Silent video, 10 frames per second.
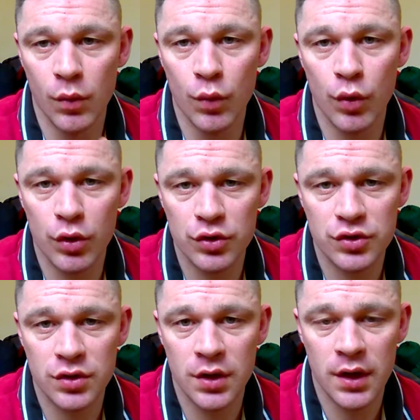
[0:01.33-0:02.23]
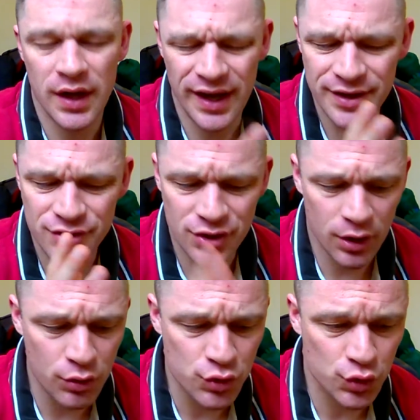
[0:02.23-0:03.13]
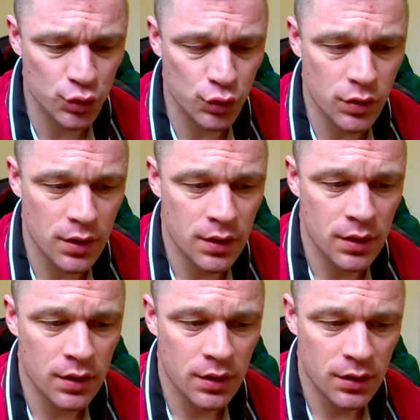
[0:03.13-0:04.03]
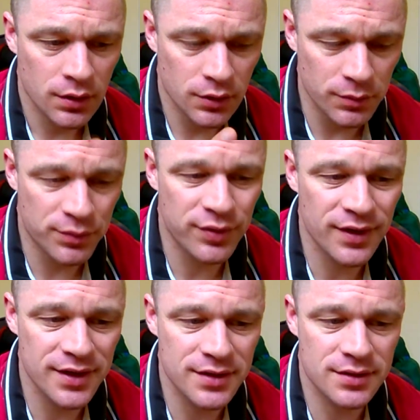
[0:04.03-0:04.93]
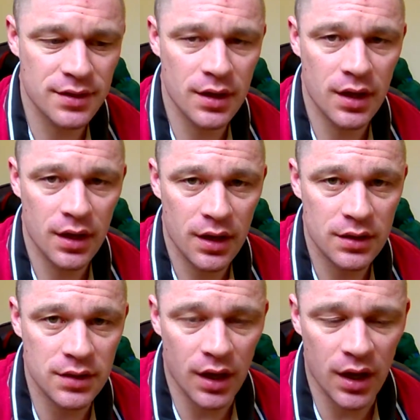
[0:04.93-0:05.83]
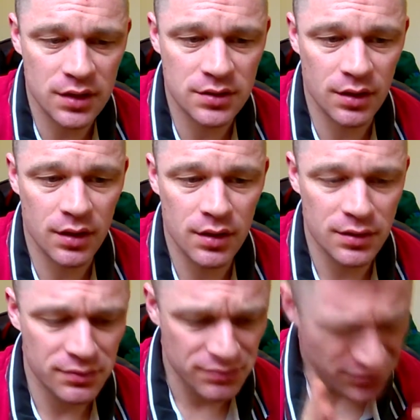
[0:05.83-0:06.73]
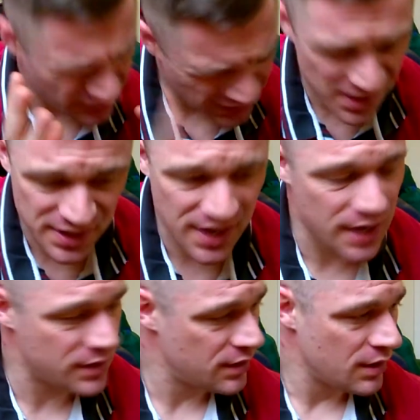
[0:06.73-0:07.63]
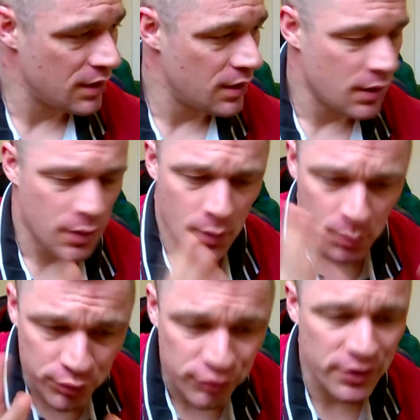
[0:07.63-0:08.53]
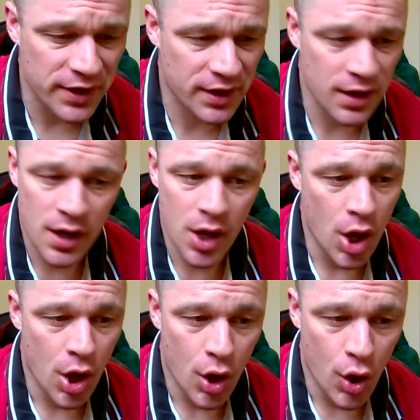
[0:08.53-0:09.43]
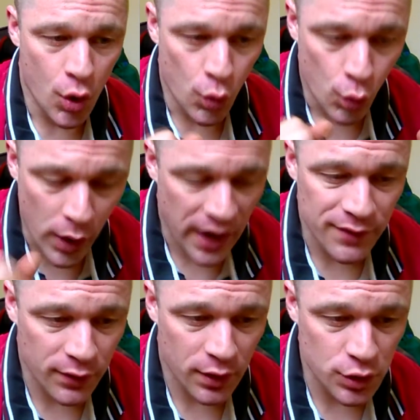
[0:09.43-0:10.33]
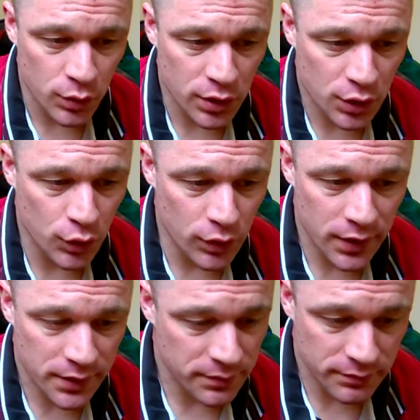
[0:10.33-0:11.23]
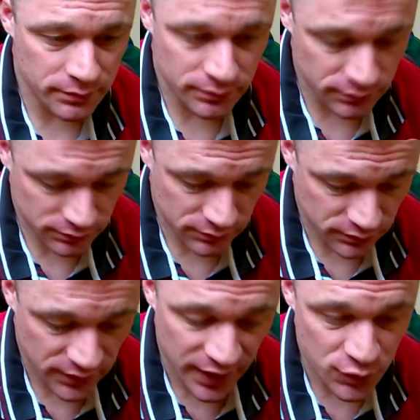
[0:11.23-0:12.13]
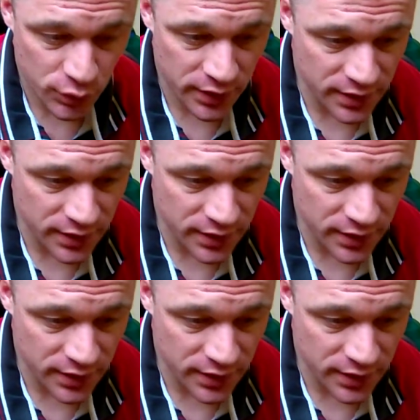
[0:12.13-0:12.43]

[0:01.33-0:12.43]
What a total, complete and utter dickhead, prick, whatever you want to call it. That is what it